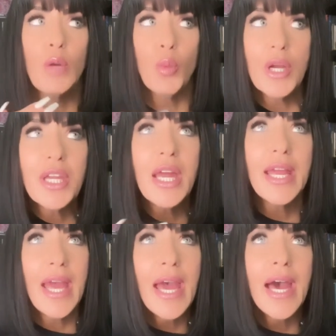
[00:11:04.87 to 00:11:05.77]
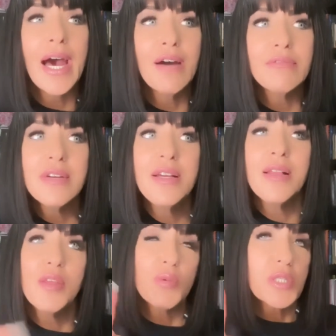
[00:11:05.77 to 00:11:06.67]
What could I have
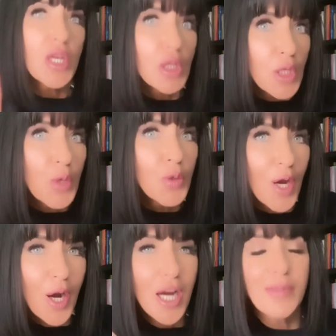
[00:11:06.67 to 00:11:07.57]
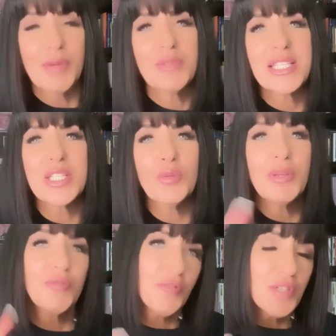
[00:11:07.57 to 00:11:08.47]
that was low carb and would still be
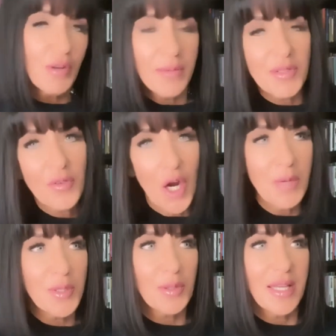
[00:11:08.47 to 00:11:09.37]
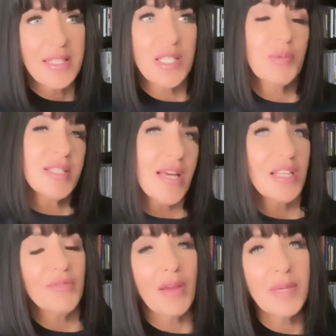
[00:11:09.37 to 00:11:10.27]
50 grams of carbs or less that would
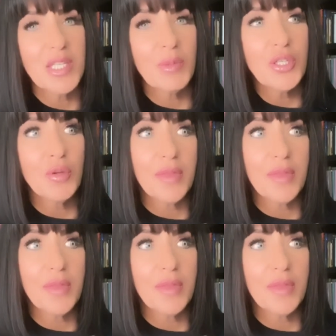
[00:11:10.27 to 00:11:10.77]
satisfy my sweet tooth?